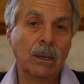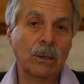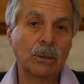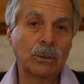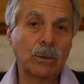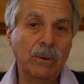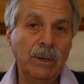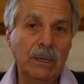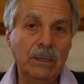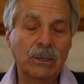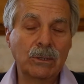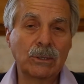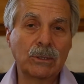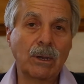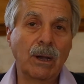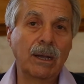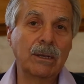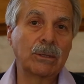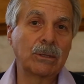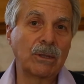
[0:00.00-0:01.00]
So he
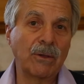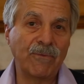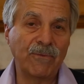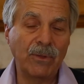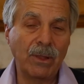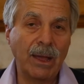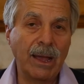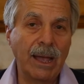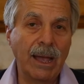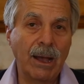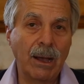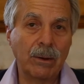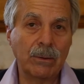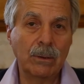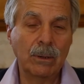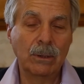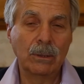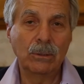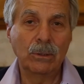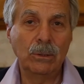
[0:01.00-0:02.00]
decides to fly
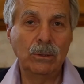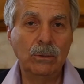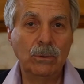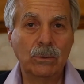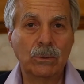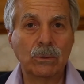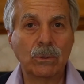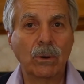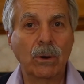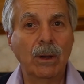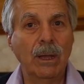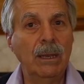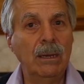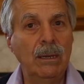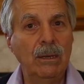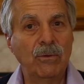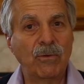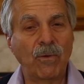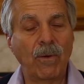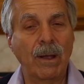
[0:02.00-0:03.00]
out to Utah and
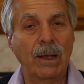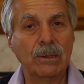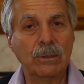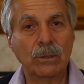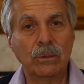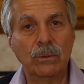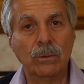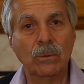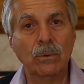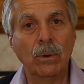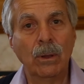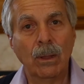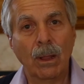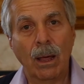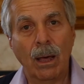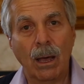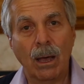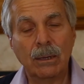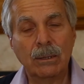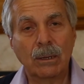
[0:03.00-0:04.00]
he tries to
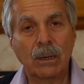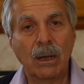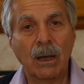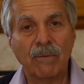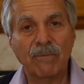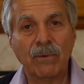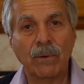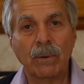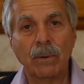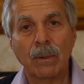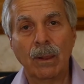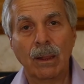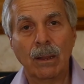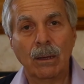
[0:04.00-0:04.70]
uncover